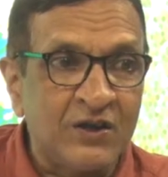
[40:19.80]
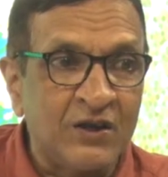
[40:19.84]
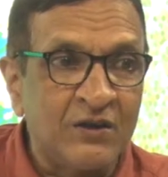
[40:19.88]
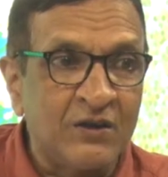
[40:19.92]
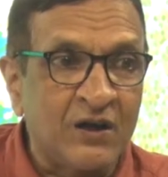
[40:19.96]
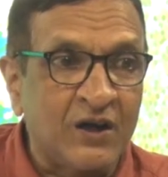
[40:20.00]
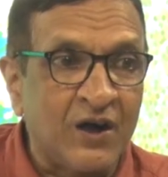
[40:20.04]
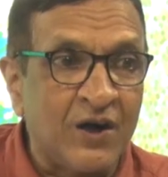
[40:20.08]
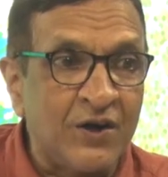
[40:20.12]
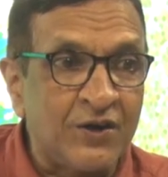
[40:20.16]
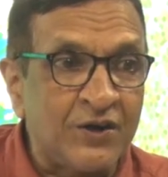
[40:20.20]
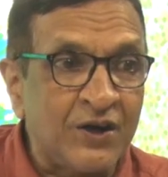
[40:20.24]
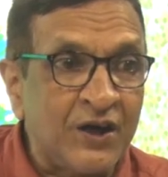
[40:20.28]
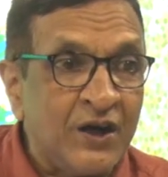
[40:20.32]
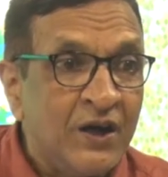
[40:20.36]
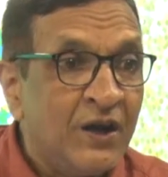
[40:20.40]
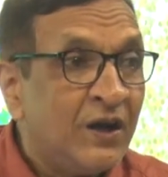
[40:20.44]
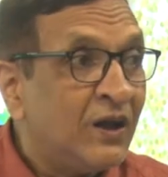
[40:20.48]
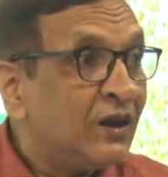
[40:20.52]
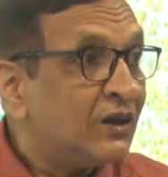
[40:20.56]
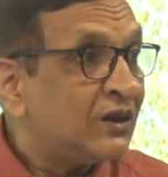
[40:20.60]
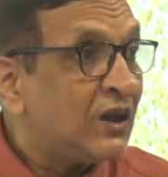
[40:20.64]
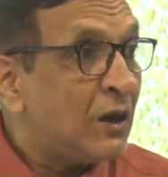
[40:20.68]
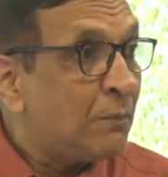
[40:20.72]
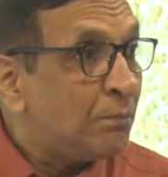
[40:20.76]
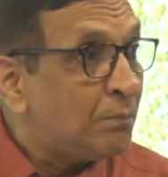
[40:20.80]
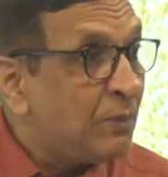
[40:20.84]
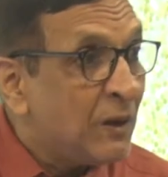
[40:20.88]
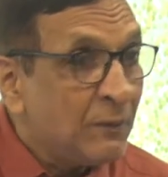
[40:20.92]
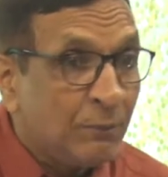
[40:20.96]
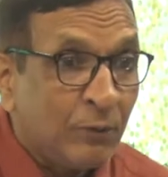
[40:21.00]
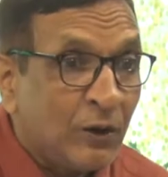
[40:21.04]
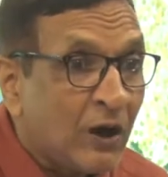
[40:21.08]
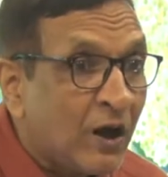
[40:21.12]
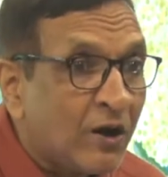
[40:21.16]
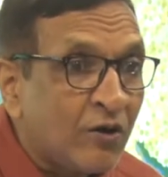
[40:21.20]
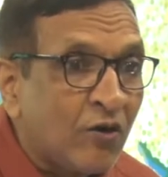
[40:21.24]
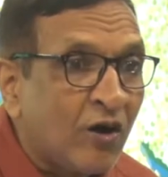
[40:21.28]
in the country, then
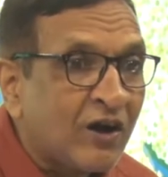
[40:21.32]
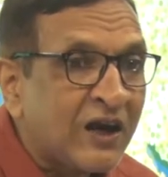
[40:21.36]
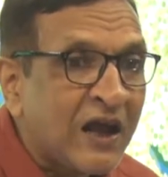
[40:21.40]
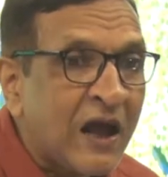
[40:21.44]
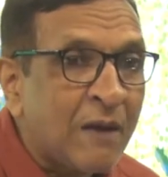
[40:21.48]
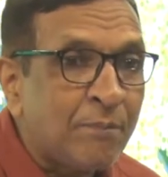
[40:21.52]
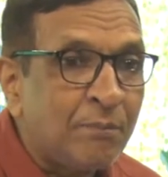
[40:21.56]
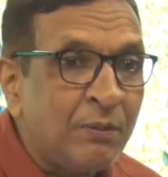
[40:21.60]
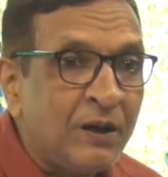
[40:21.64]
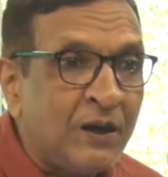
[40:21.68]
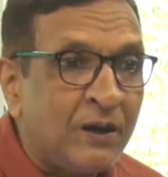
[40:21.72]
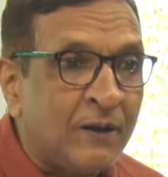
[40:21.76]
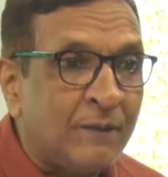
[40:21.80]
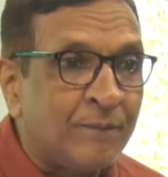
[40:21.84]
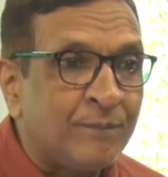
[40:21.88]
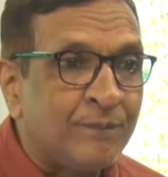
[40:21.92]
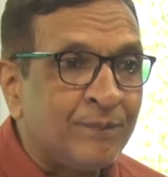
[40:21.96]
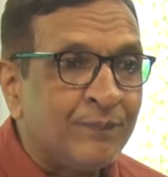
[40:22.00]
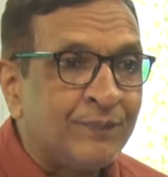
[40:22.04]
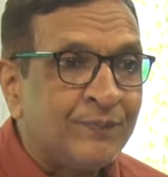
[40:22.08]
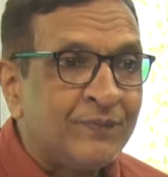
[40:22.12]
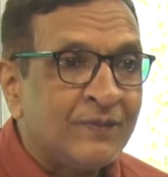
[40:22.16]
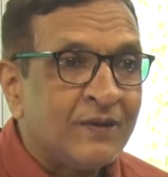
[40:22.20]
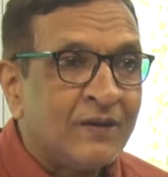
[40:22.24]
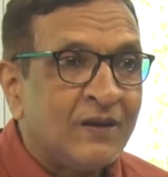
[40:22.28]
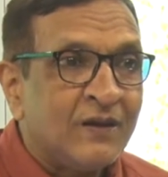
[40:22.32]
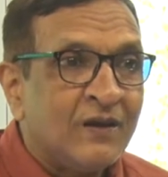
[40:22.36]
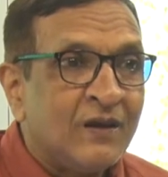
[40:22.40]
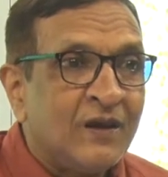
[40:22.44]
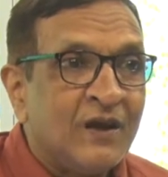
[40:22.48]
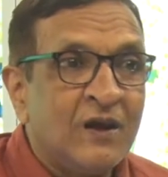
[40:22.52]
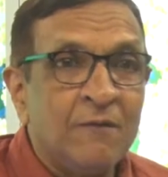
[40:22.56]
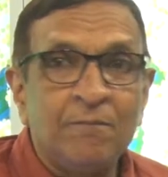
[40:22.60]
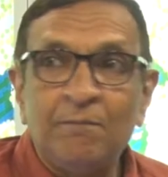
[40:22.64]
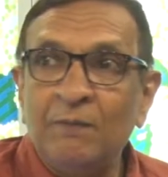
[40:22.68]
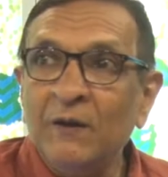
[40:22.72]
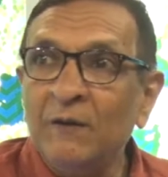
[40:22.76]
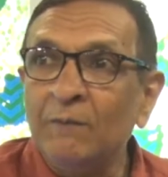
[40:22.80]
people are not happy.
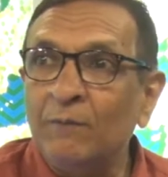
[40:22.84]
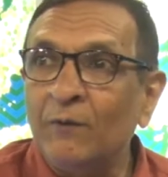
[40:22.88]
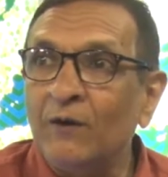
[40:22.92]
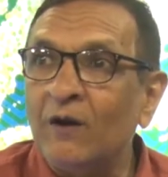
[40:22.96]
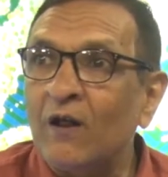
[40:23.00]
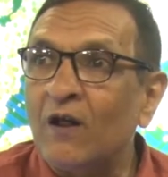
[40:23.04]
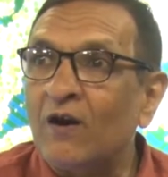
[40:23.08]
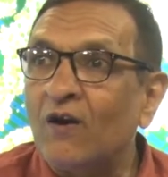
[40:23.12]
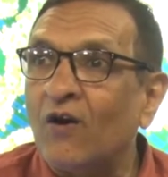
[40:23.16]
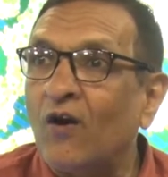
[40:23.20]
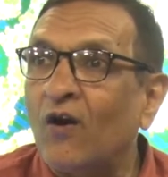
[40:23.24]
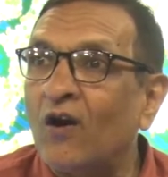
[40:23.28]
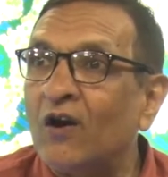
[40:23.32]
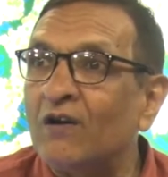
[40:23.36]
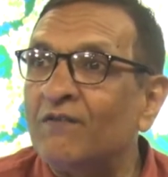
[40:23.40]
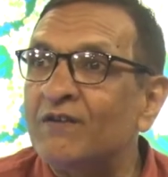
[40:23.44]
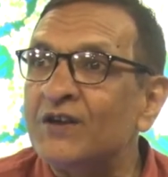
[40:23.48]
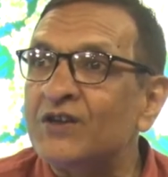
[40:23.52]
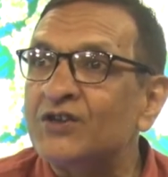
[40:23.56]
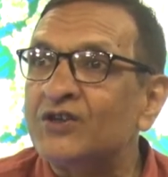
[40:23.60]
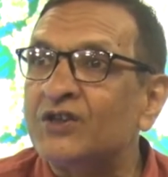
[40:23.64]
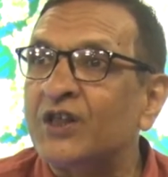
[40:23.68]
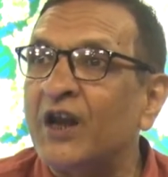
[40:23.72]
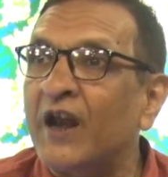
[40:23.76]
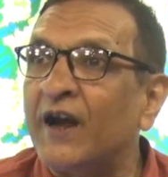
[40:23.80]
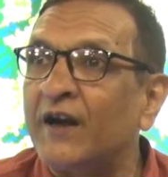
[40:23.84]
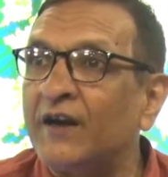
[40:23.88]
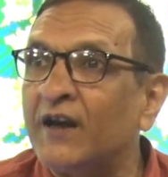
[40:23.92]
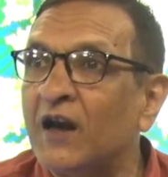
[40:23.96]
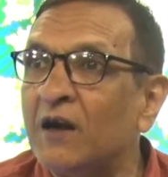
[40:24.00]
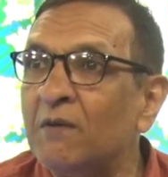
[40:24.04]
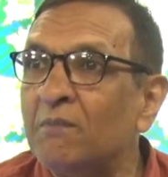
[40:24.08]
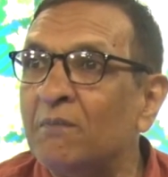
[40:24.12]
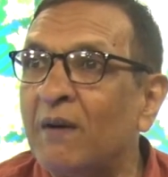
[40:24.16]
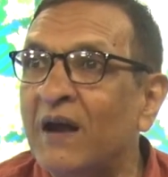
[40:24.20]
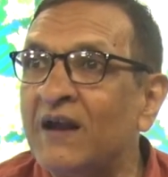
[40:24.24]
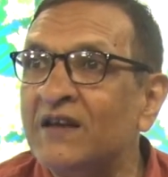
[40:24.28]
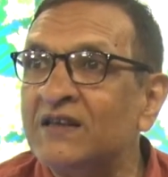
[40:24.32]
If people are always
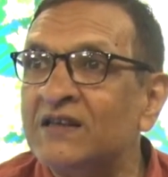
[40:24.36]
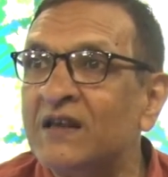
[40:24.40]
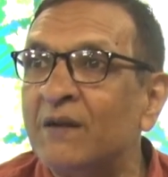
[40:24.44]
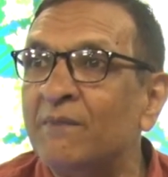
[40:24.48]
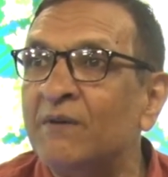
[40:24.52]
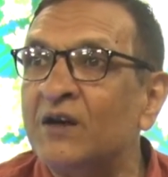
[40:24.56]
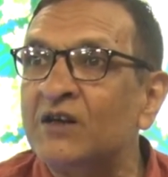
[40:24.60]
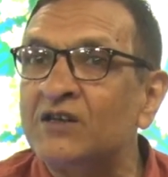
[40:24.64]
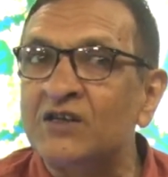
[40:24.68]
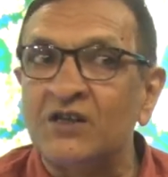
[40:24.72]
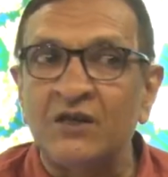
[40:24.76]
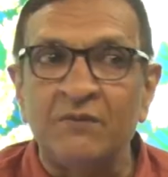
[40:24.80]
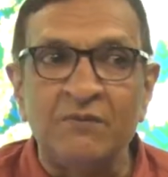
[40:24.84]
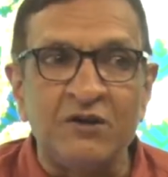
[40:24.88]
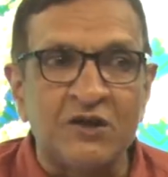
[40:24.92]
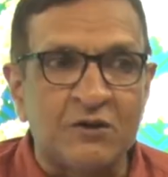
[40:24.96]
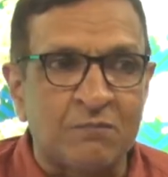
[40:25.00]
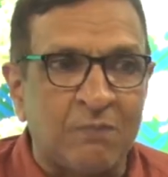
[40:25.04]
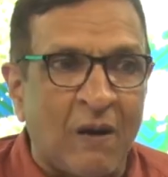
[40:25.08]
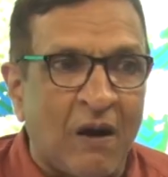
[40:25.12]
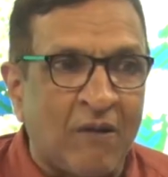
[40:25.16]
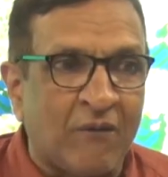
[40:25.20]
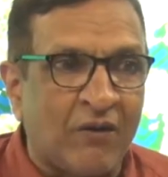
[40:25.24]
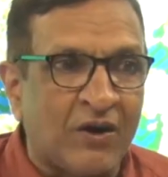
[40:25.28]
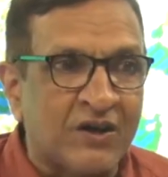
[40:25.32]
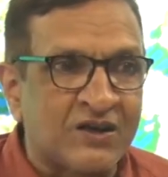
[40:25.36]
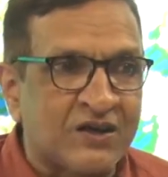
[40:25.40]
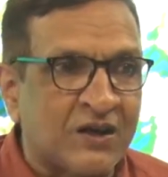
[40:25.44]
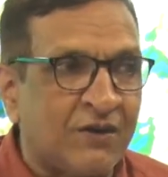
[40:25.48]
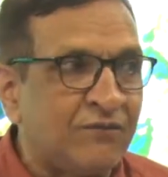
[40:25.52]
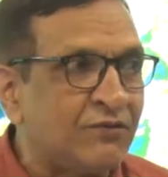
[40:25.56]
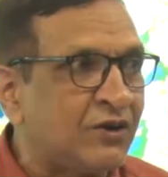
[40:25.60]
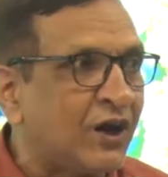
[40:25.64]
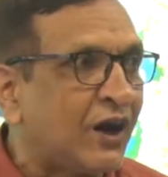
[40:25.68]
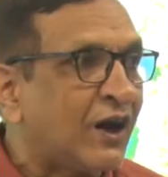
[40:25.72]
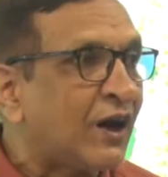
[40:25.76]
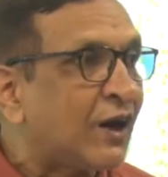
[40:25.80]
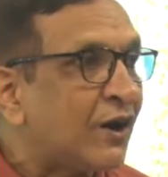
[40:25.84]
threatened by some extremist power,
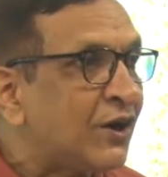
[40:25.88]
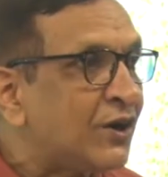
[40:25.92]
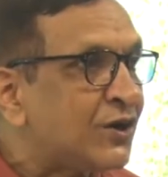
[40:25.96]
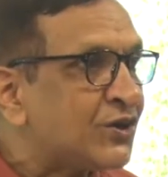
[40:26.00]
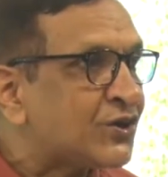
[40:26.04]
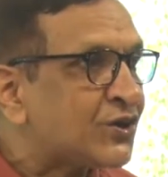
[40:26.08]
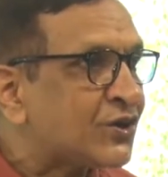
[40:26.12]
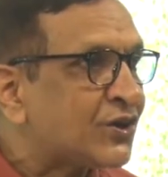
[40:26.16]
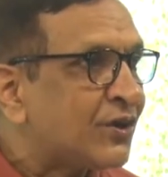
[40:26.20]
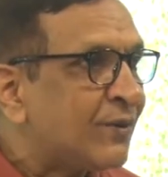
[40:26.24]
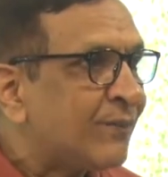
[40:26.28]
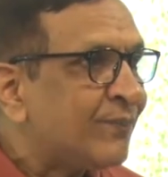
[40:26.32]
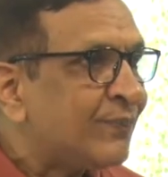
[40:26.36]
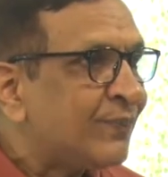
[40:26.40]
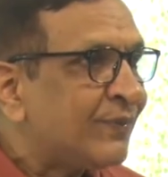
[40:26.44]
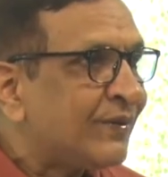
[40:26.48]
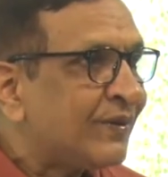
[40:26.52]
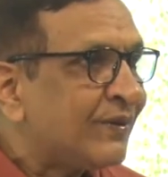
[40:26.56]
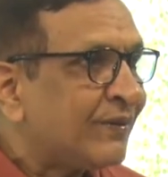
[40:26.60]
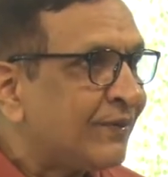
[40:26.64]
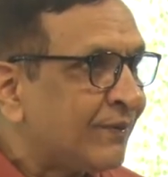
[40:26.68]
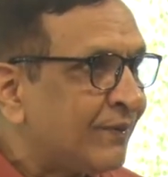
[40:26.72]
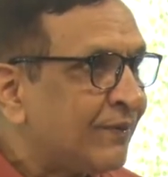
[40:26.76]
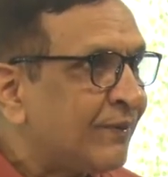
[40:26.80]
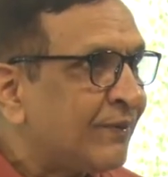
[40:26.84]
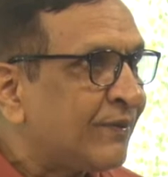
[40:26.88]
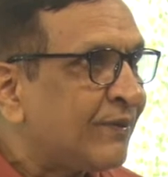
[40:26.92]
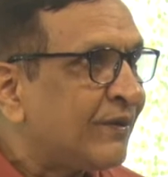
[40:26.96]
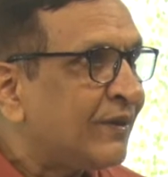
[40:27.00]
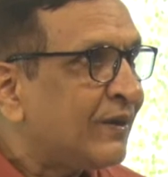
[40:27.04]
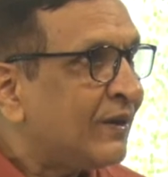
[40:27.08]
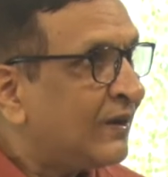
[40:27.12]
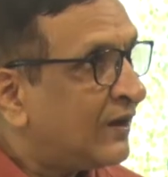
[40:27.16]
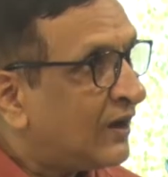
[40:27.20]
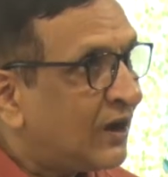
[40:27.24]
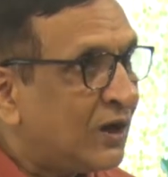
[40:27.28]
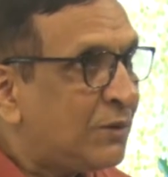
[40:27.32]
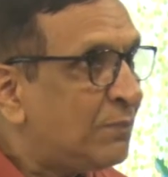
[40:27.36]
some terrorist,
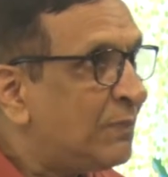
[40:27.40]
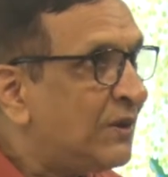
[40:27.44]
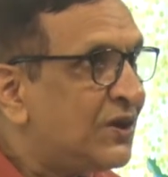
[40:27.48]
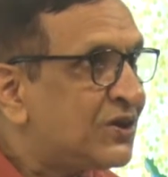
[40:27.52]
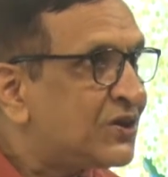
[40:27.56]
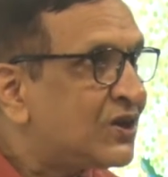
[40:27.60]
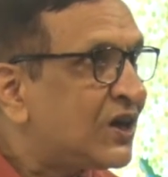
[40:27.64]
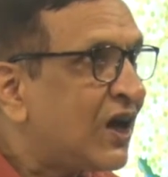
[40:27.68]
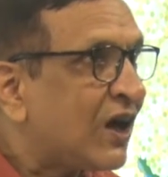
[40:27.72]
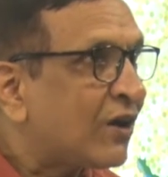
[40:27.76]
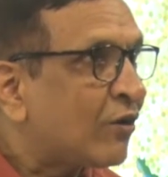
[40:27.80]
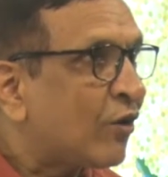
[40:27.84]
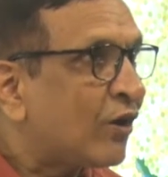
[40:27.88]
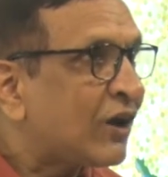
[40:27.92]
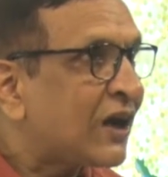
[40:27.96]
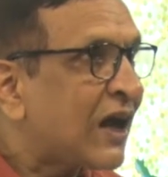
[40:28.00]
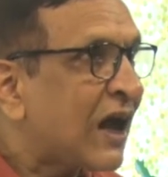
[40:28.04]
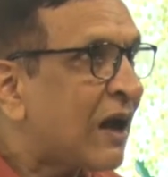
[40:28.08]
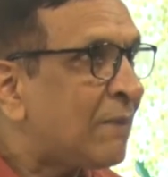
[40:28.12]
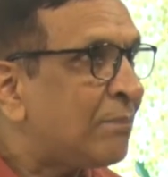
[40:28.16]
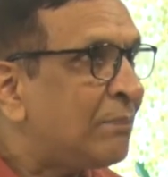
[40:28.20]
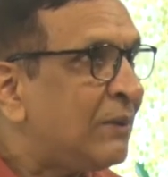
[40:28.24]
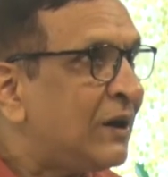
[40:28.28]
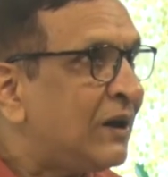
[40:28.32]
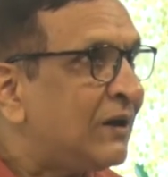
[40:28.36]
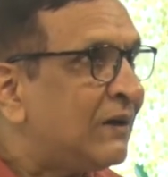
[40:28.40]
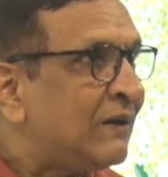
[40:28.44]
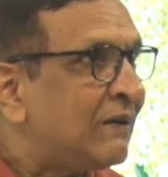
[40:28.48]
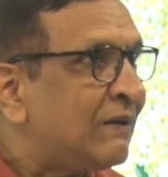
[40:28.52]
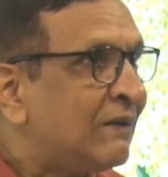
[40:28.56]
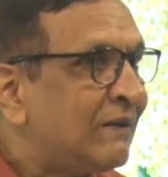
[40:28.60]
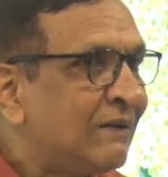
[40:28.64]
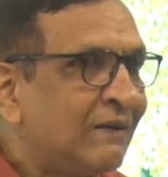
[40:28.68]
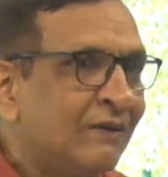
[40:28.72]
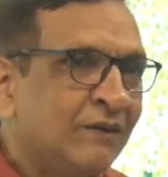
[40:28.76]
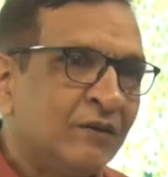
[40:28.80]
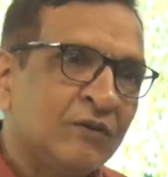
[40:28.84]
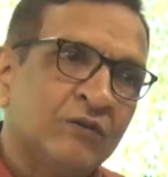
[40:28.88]
it means they are not happy.
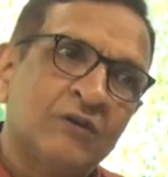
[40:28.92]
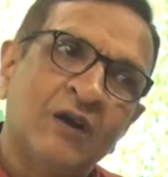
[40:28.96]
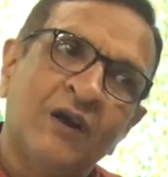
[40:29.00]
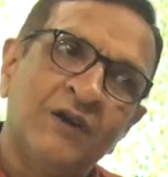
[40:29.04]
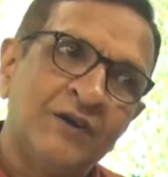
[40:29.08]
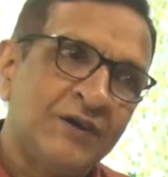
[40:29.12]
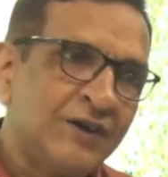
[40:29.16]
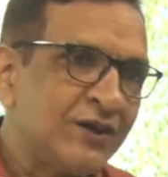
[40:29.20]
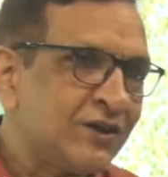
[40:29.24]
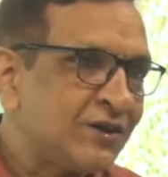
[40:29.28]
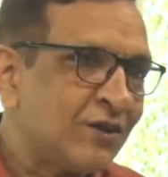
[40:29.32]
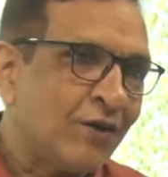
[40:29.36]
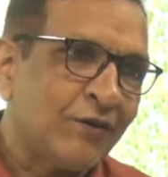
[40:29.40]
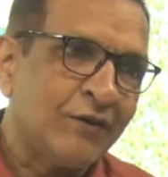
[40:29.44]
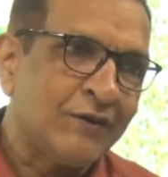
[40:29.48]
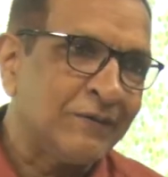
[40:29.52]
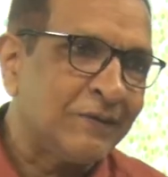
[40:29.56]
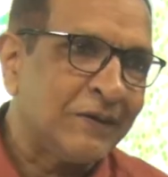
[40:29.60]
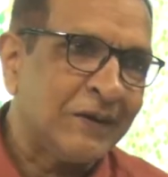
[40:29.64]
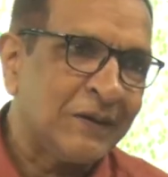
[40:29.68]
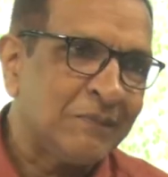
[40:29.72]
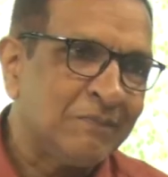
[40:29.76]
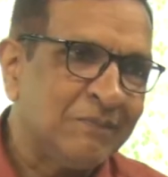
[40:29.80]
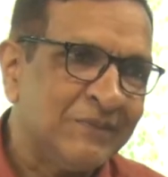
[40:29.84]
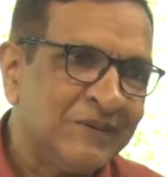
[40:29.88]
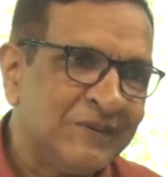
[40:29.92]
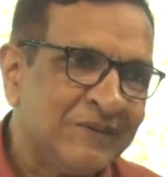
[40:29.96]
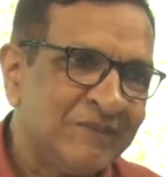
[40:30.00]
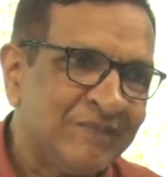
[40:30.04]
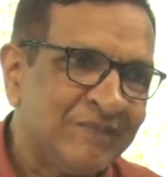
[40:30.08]
Country is not developed.